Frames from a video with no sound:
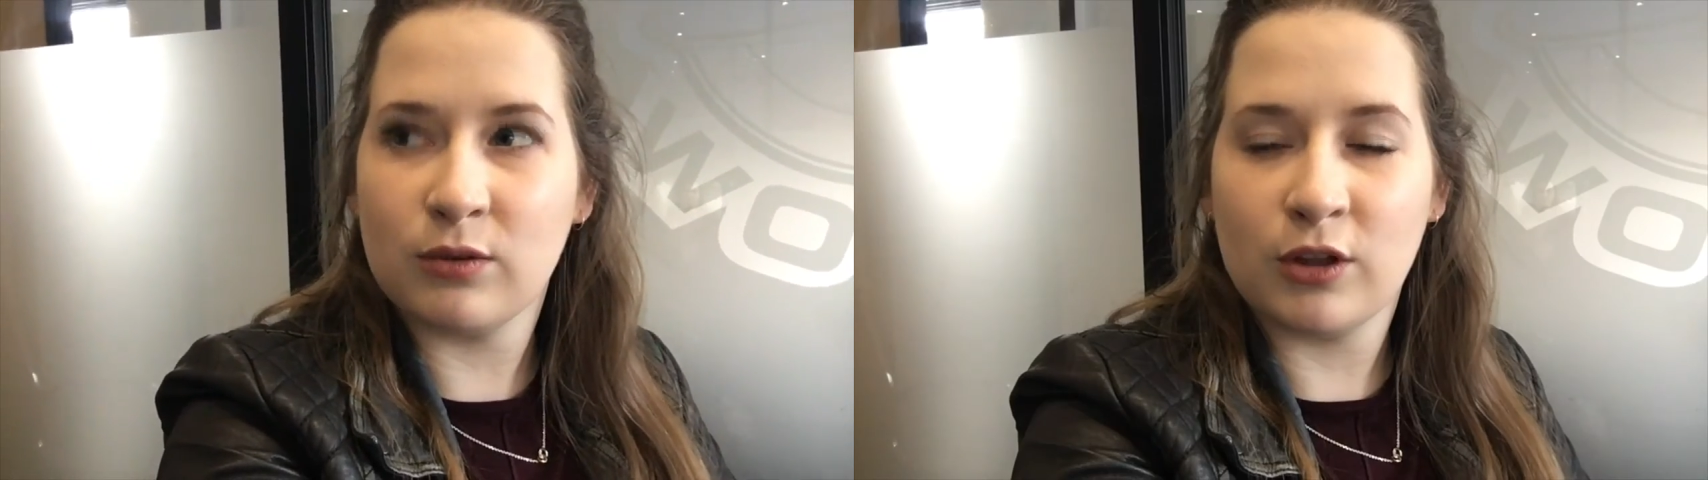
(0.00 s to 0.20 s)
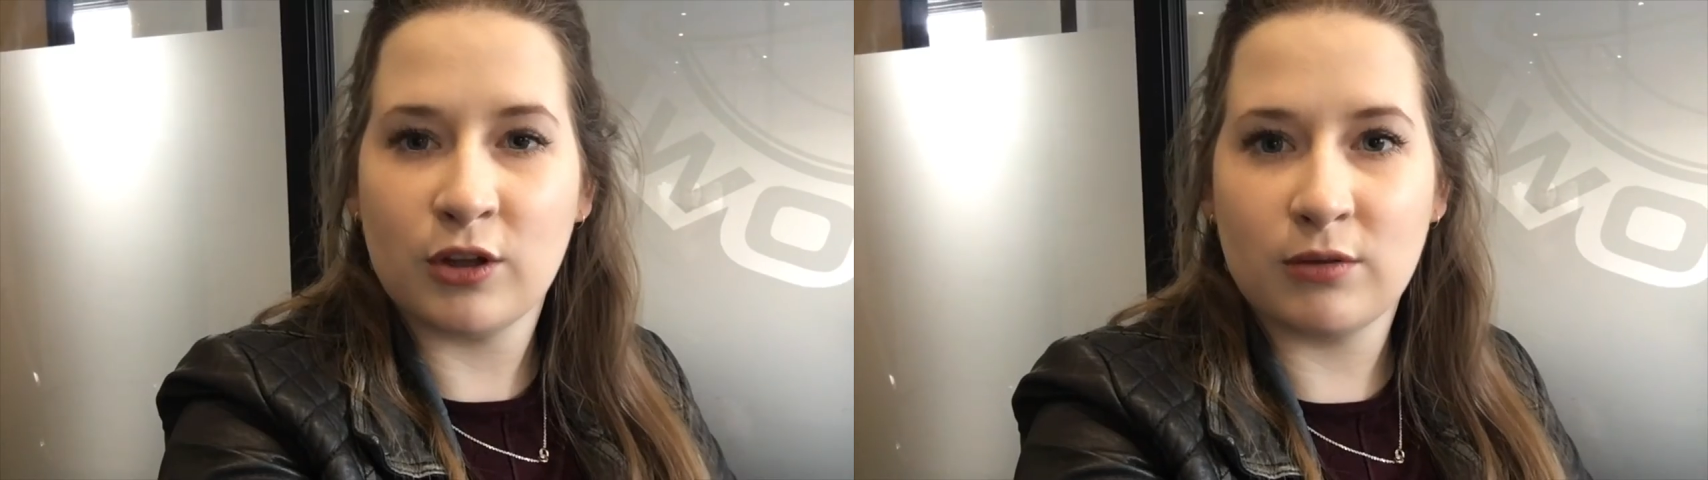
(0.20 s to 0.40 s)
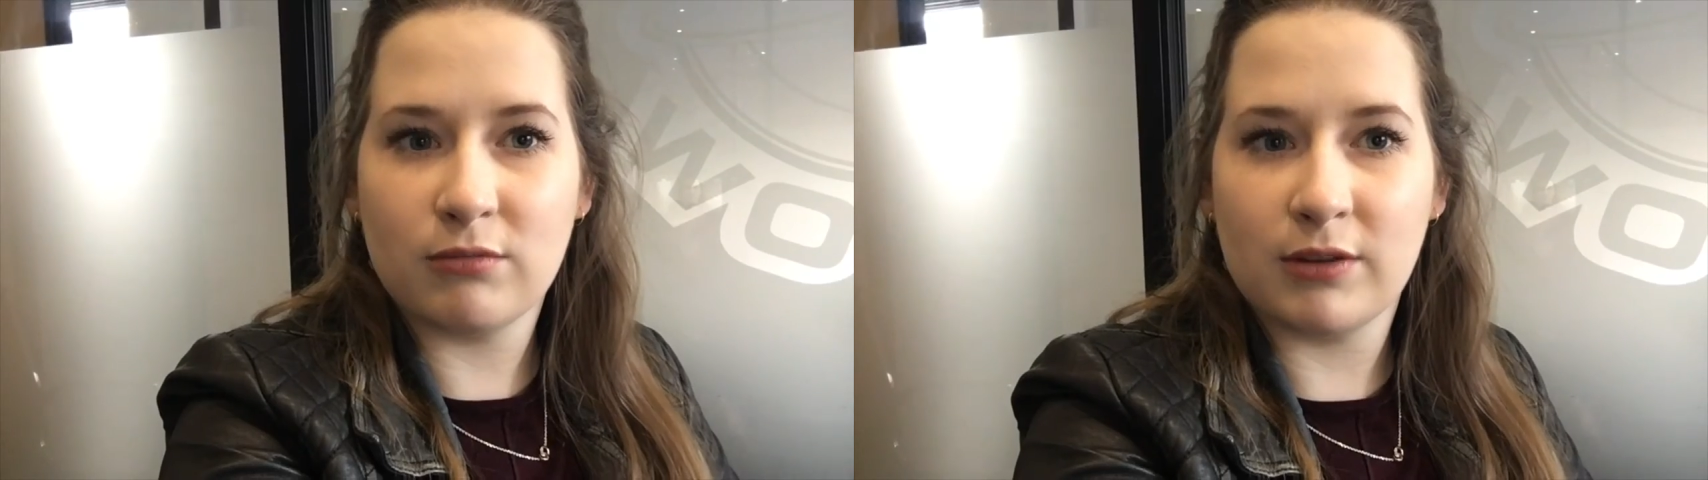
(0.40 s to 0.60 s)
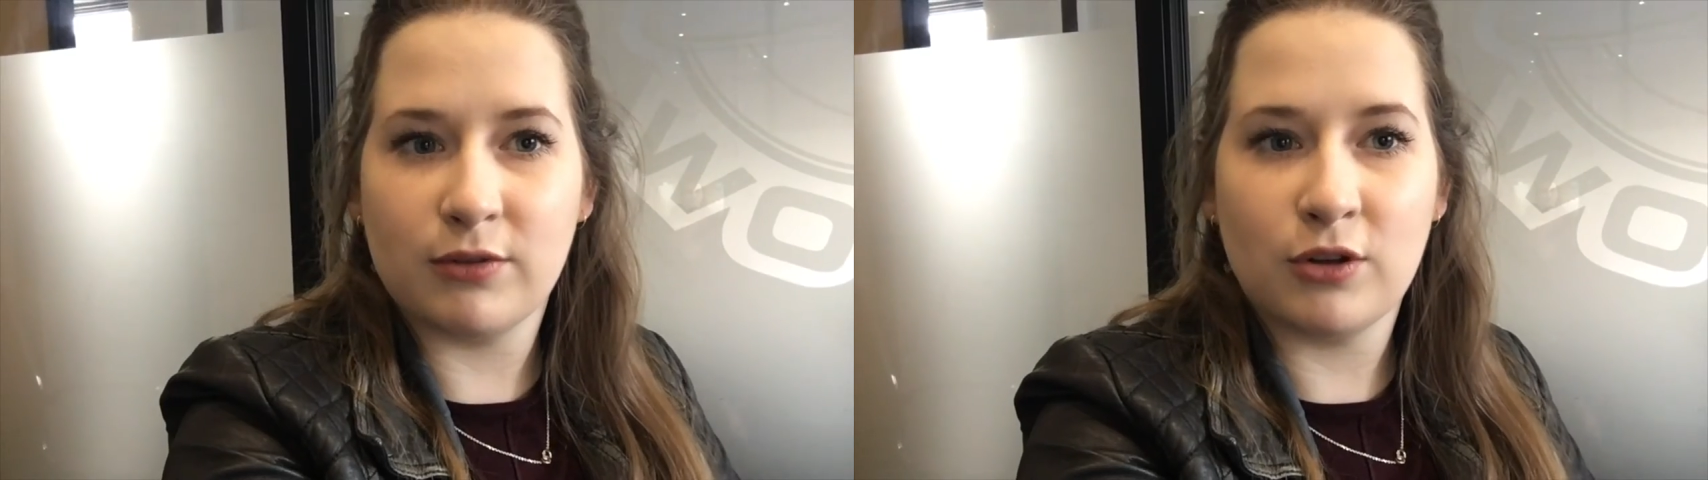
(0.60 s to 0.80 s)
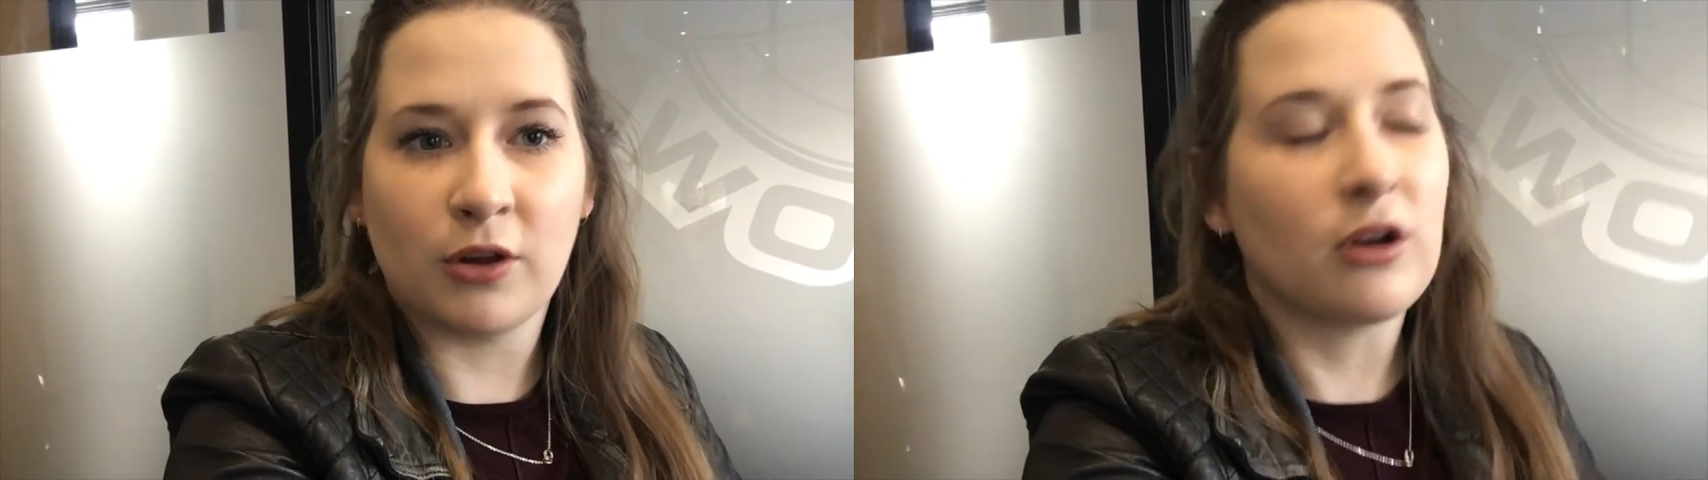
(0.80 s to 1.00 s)
Although if
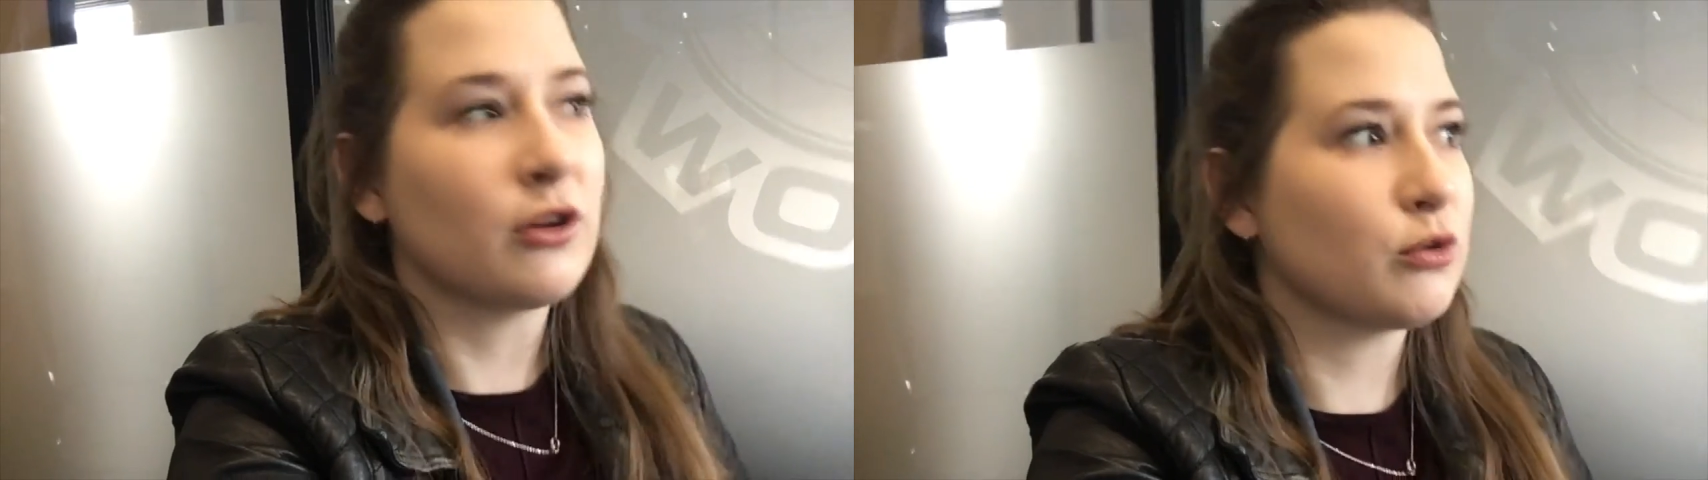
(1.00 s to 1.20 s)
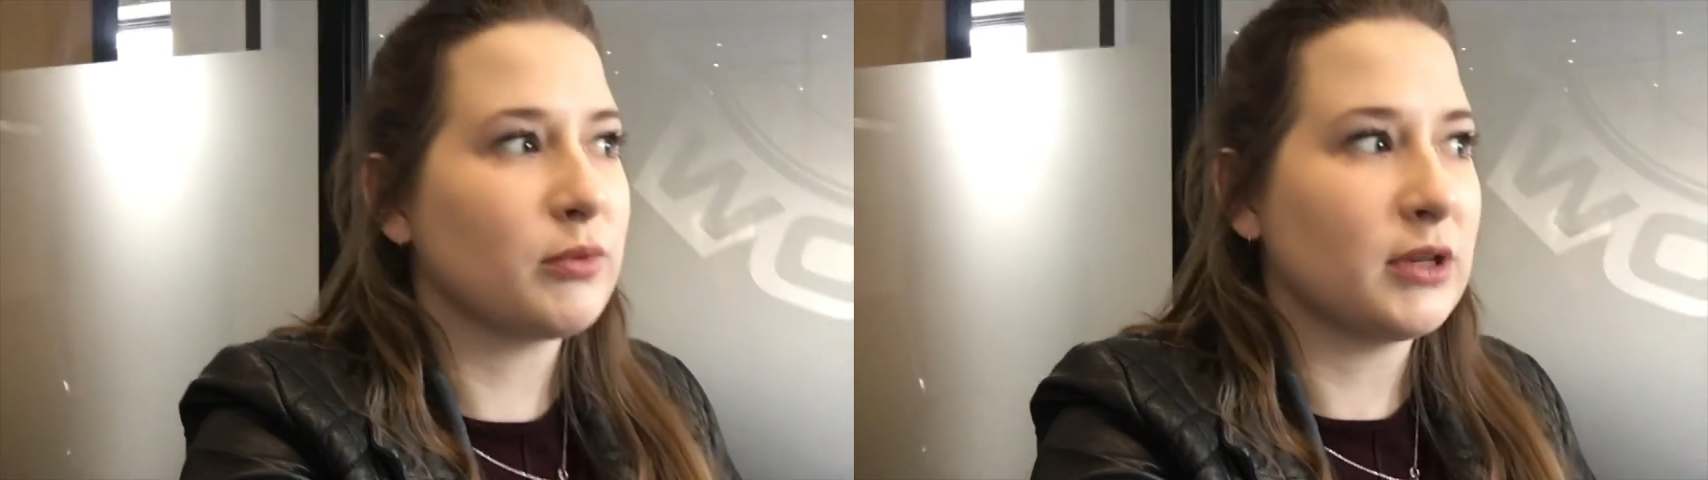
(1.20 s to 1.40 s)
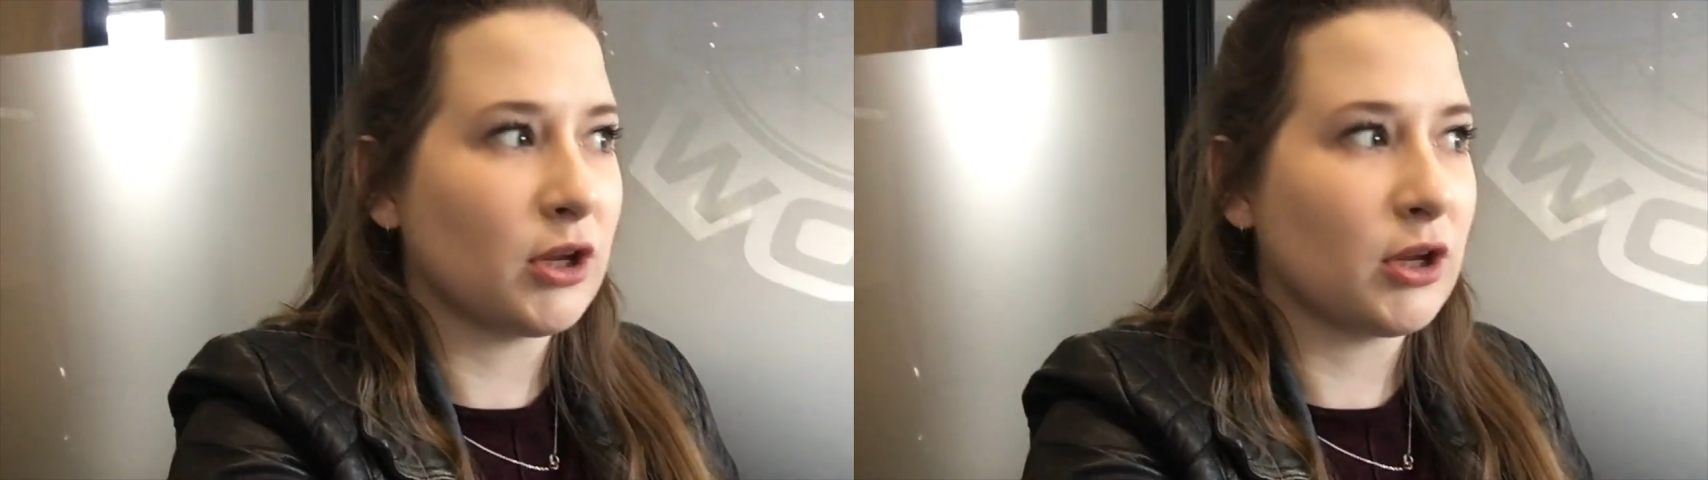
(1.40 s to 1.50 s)
you know cars, you'll probably